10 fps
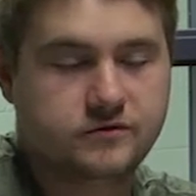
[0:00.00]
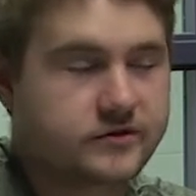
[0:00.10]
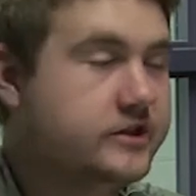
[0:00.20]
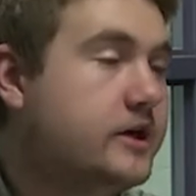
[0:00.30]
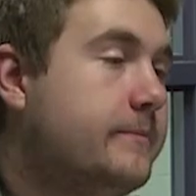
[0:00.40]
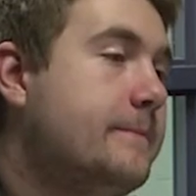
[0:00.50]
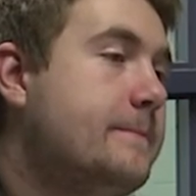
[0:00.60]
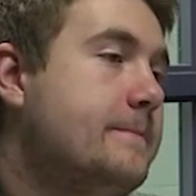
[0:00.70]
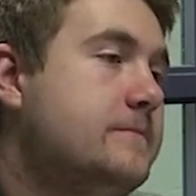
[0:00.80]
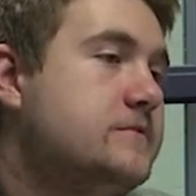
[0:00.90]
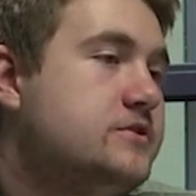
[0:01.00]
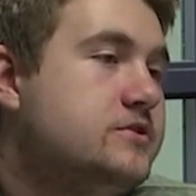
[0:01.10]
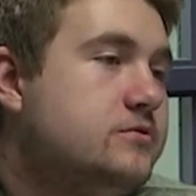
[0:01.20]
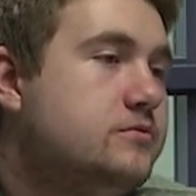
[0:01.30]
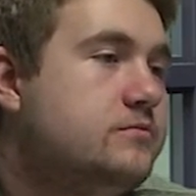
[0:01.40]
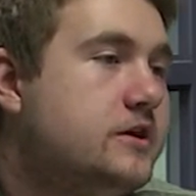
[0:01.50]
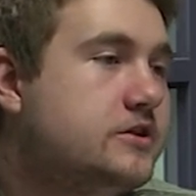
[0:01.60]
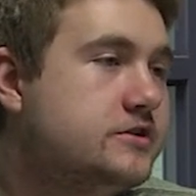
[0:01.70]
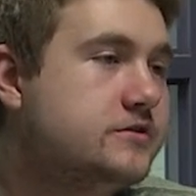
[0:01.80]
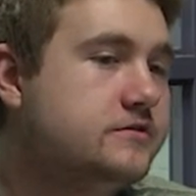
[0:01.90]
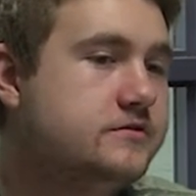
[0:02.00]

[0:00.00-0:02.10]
over the top. She's too much.